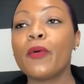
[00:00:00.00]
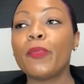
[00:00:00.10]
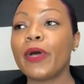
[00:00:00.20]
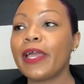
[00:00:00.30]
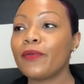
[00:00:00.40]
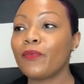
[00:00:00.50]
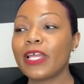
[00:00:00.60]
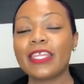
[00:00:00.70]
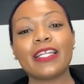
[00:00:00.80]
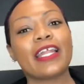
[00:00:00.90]
But
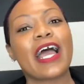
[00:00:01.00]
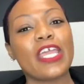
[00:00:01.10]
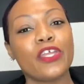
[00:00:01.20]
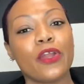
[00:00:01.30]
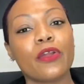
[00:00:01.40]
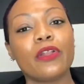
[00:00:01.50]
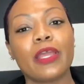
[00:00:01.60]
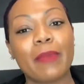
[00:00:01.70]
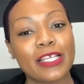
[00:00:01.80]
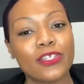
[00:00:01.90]
one thing that I yearn
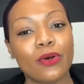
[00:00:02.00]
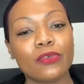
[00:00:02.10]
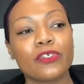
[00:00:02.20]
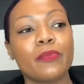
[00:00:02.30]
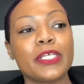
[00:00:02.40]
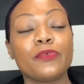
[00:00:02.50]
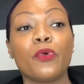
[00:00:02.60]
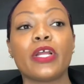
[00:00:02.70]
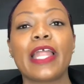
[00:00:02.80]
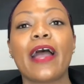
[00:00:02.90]
in my soul so much
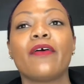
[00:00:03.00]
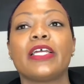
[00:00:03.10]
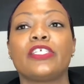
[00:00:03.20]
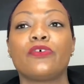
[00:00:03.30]
more now is